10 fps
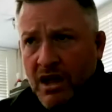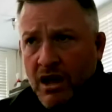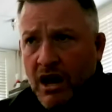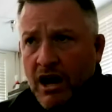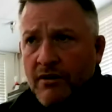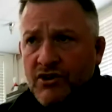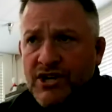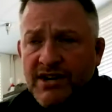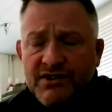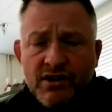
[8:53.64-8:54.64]
Other
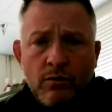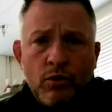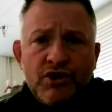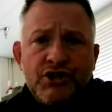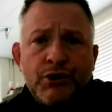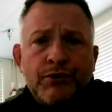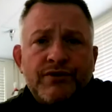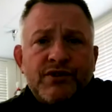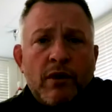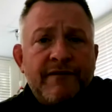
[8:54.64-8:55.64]
changes on 1 June.
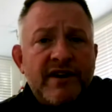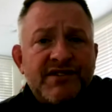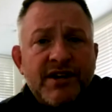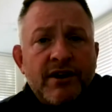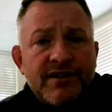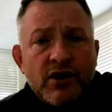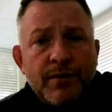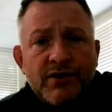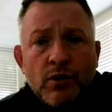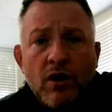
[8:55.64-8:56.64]
So our fitness center is open
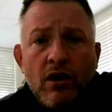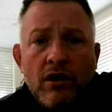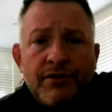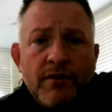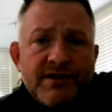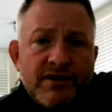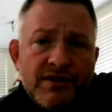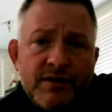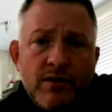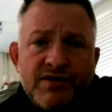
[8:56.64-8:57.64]
to all authorized
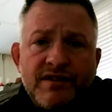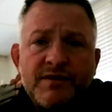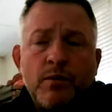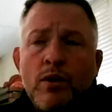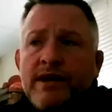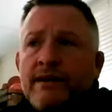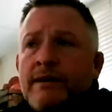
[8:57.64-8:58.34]
customers at this point.